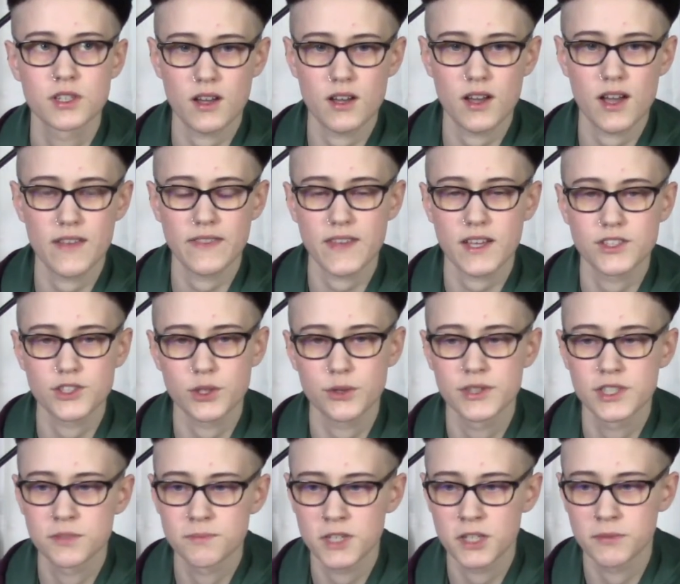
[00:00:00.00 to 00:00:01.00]
And that's
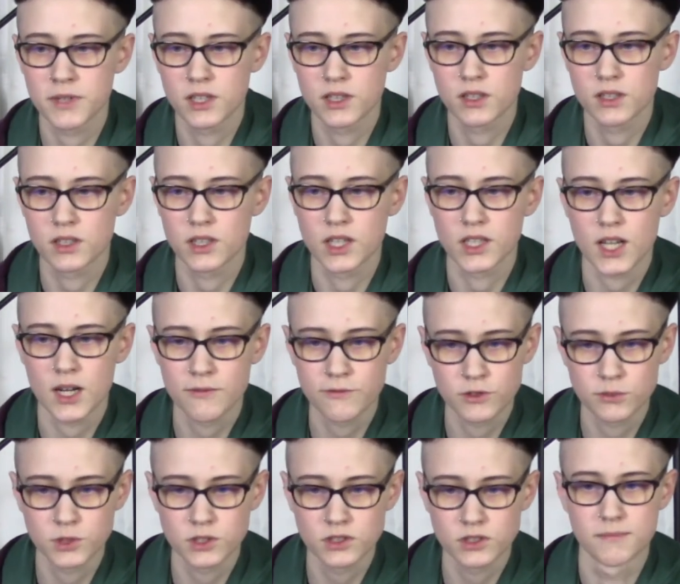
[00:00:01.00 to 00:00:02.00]
always made me a little
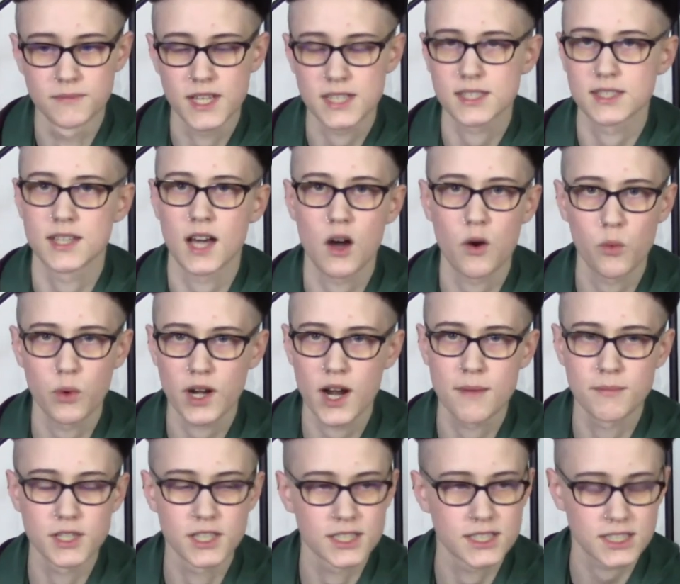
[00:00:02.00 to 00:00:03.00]
uncomfortable. That's not what I'm
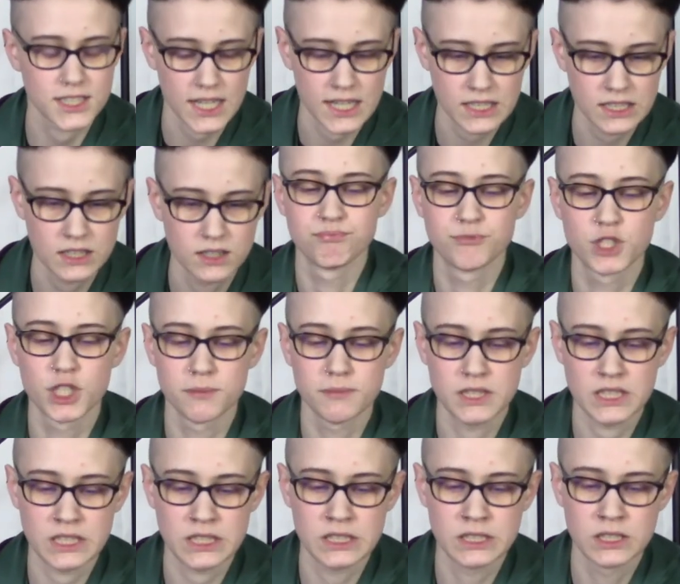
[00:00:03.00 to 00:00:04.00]
gonna say. To
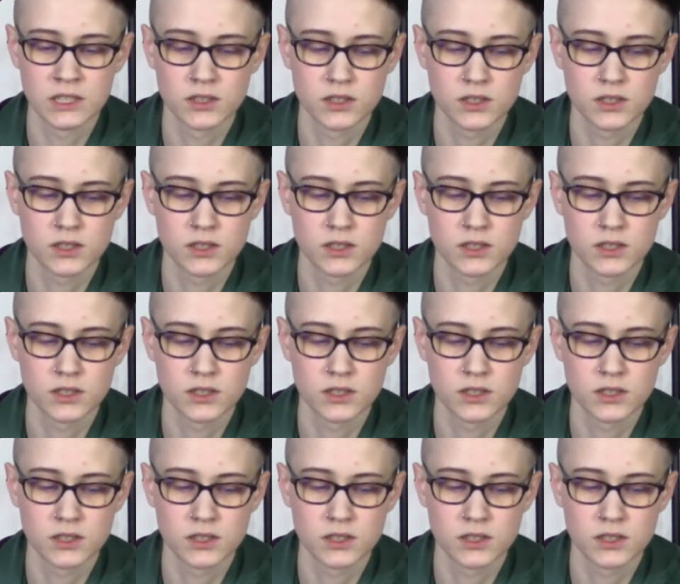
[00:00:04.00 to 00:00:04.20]
me,